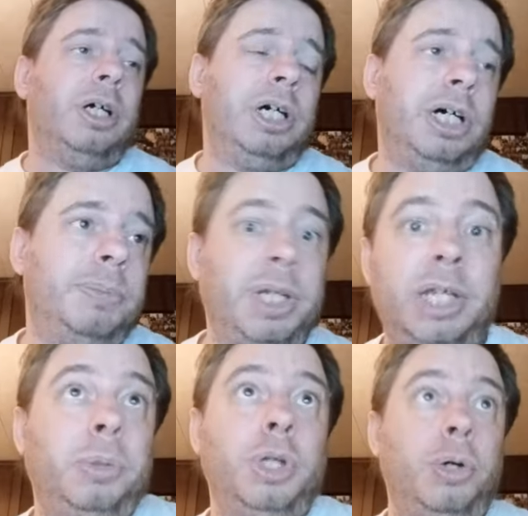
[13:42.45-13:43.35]
Um, and
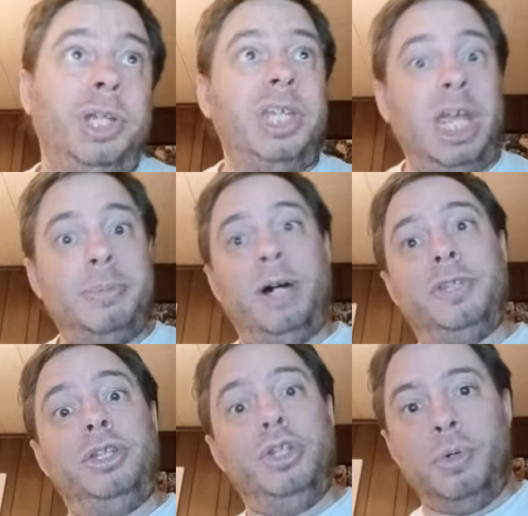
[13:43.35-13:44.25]
I don't know the name
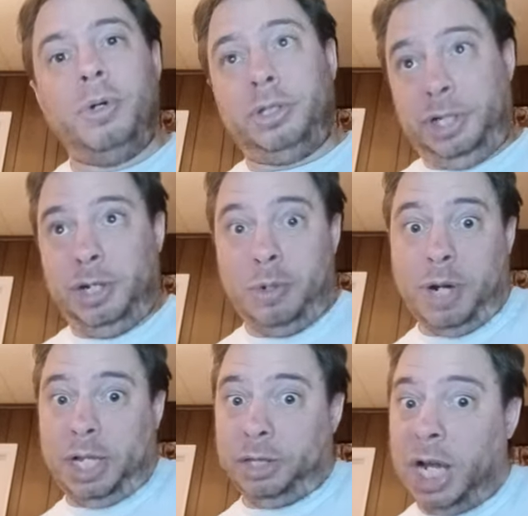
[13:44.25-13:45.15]
of the new the
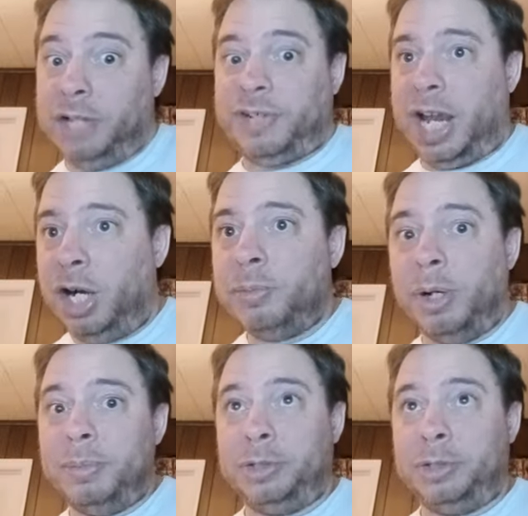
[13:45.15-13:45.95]
new live album,